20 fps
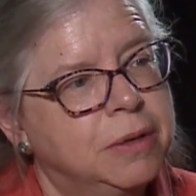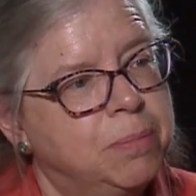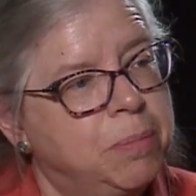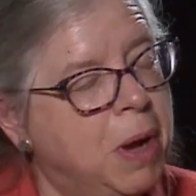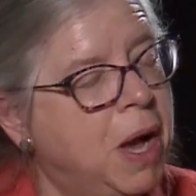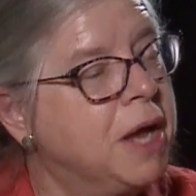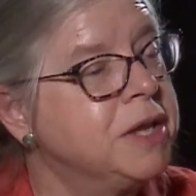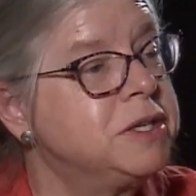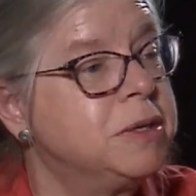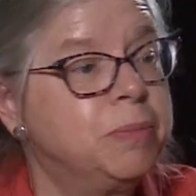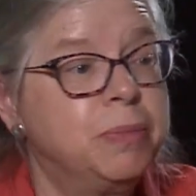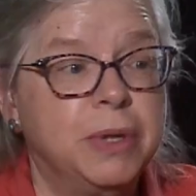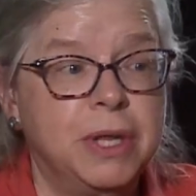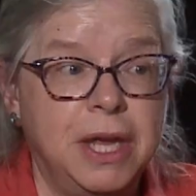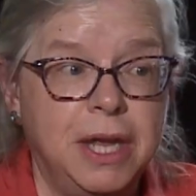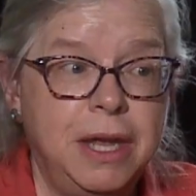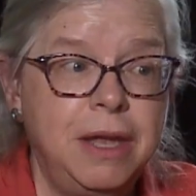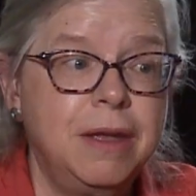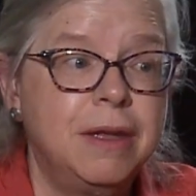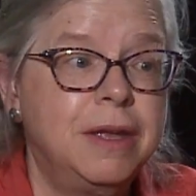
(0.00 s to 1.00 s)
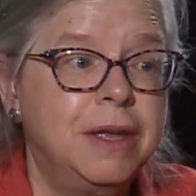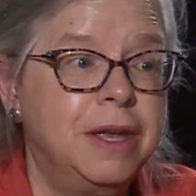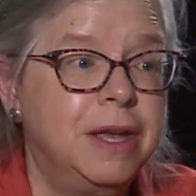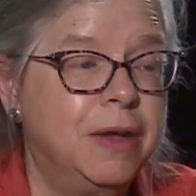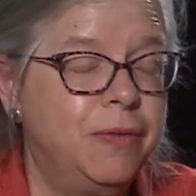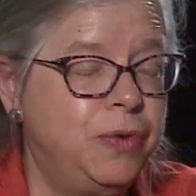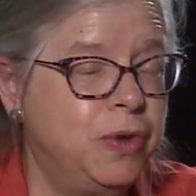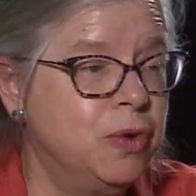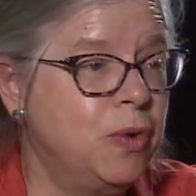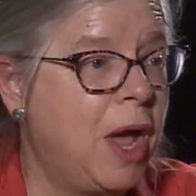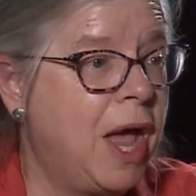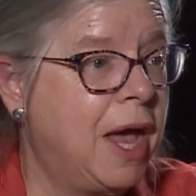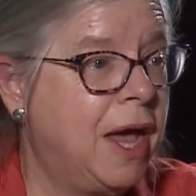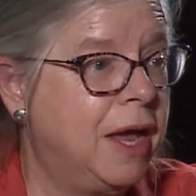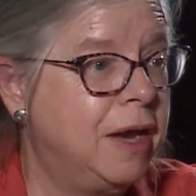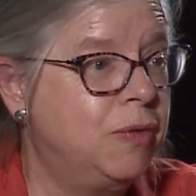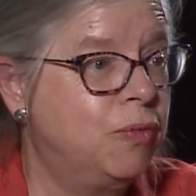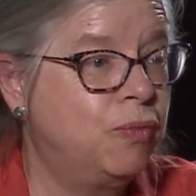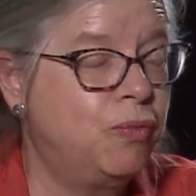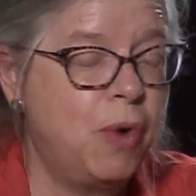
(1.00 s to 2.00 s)
possibly, if you
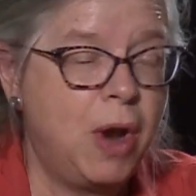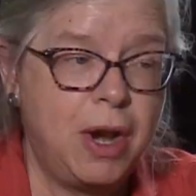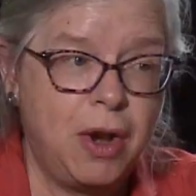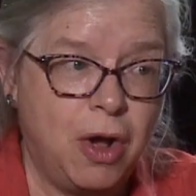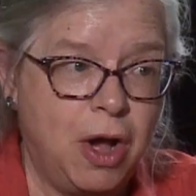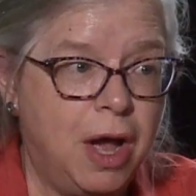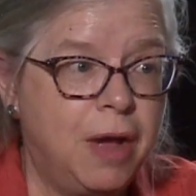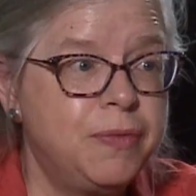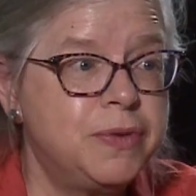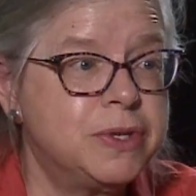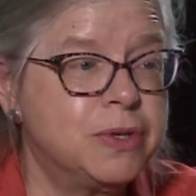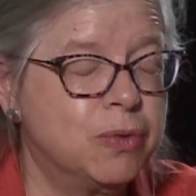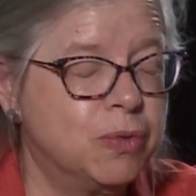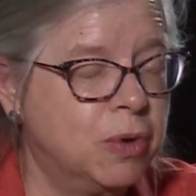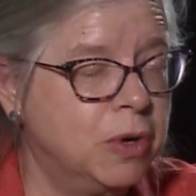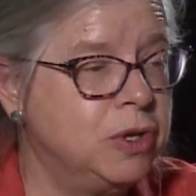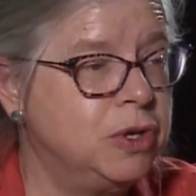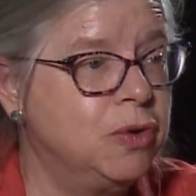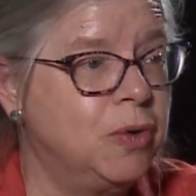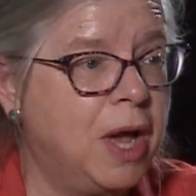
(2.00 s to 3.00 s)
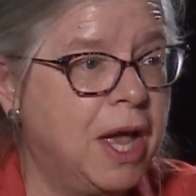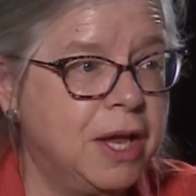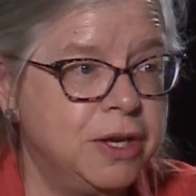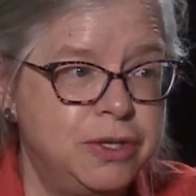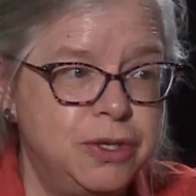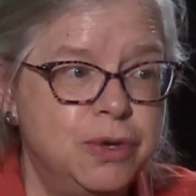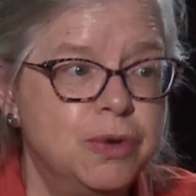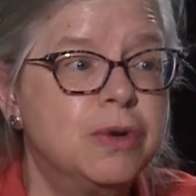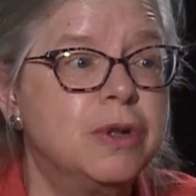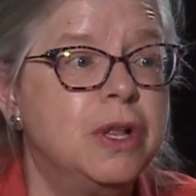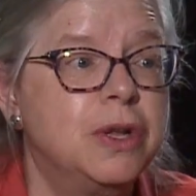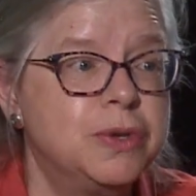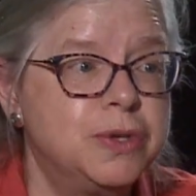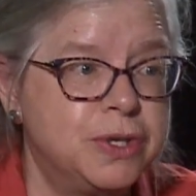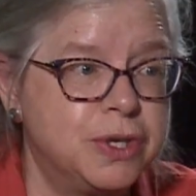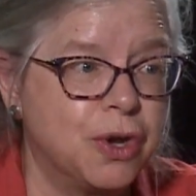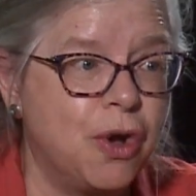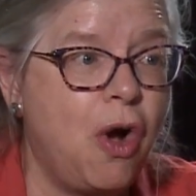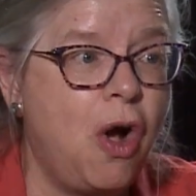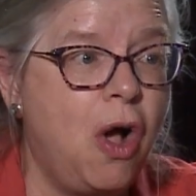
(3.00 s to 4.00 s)
had runoffs or you had too close
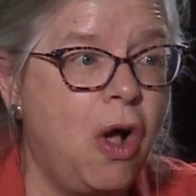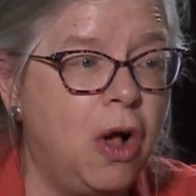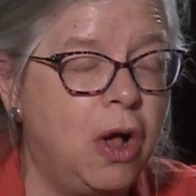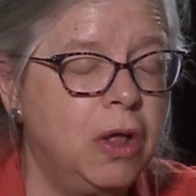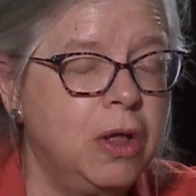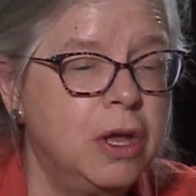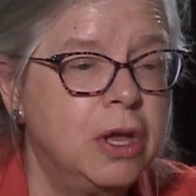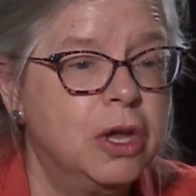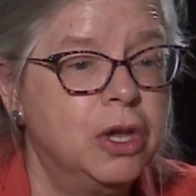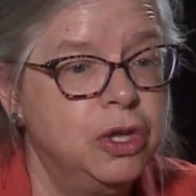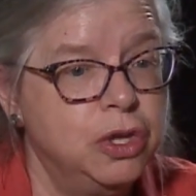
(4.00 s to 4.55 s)
to call,